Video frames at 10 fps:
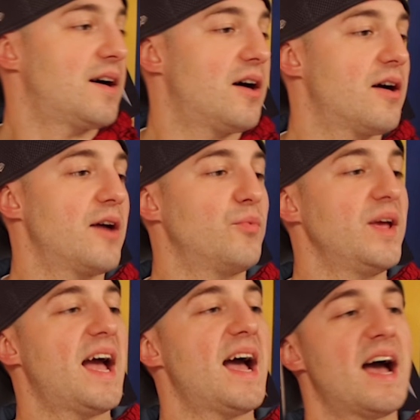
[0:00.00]
All right,
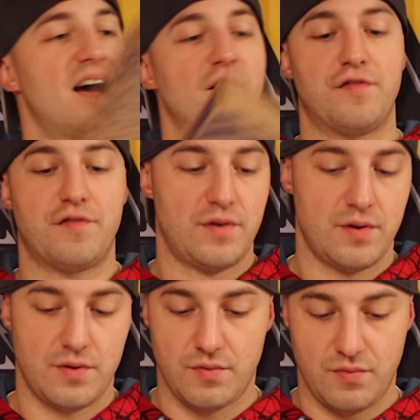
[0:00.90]
we have
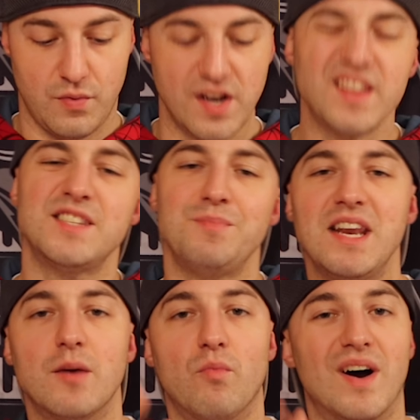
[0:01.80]
one of these
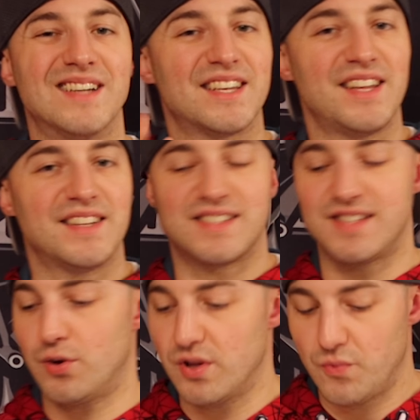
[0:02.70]
medium ones. I think this is
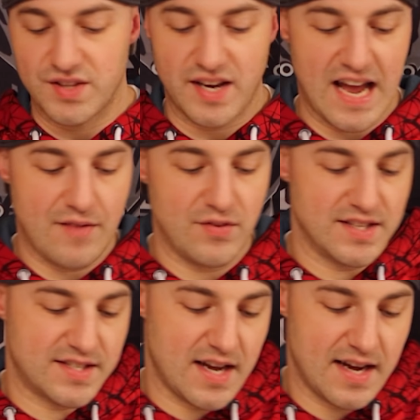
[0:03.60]
the only one that I have at
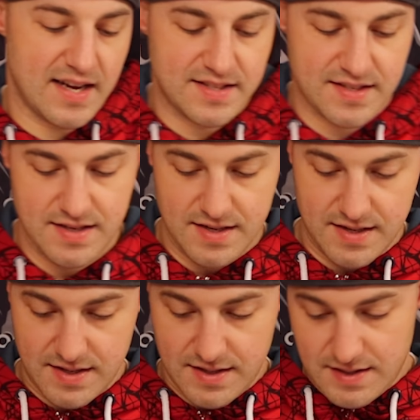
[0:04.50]
this size.
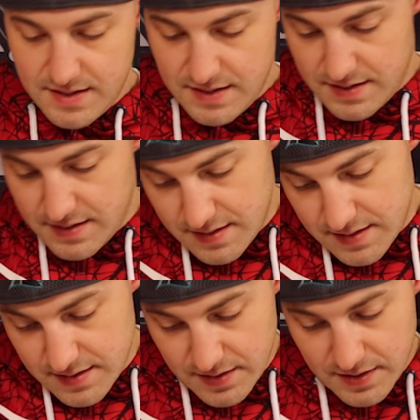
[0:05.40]

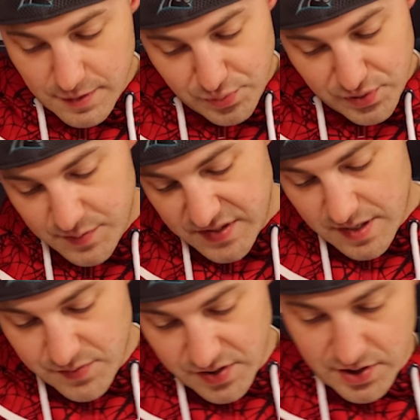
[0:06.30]
Oh, be
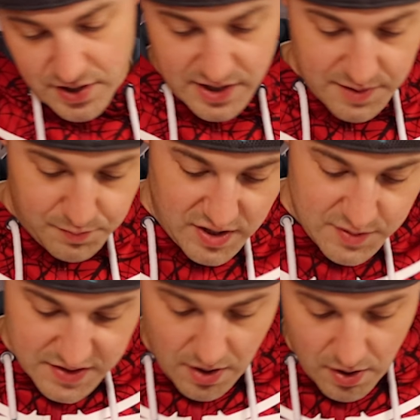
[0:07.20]
something good.
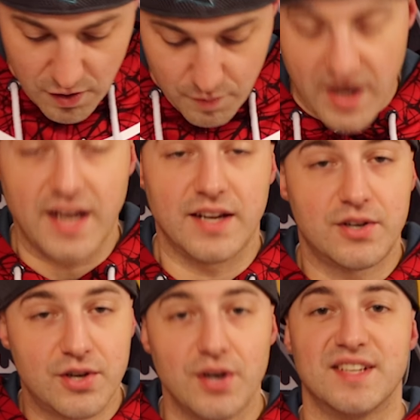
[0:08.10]
Please be, oh my
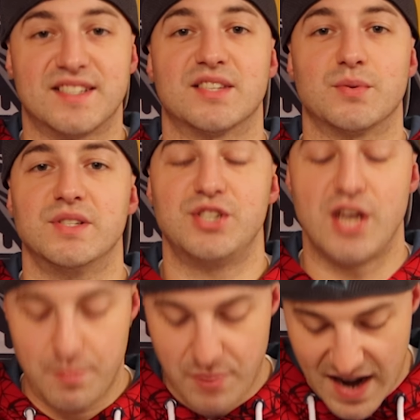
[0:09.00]
goodness, this one's
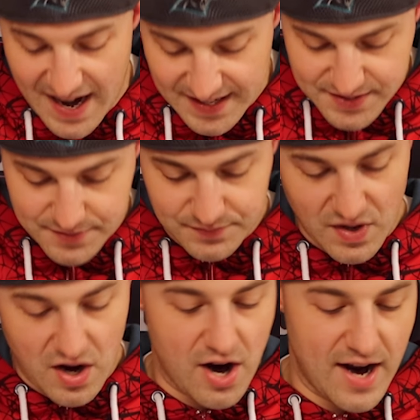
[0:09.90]
jam-packed.
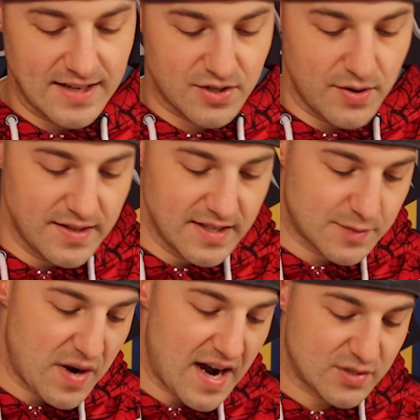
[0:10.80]
All right, so in this
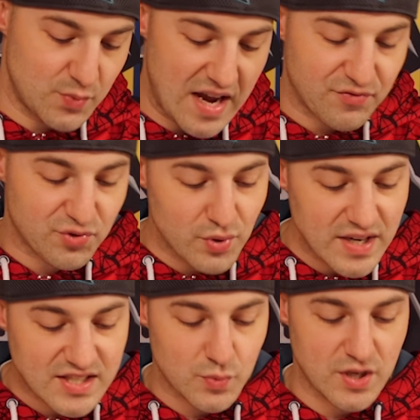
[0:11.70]
box, we have
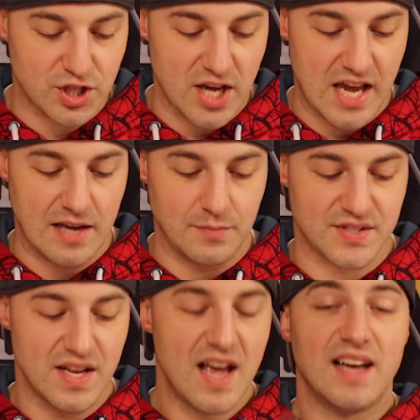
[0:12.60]
3 Switch games.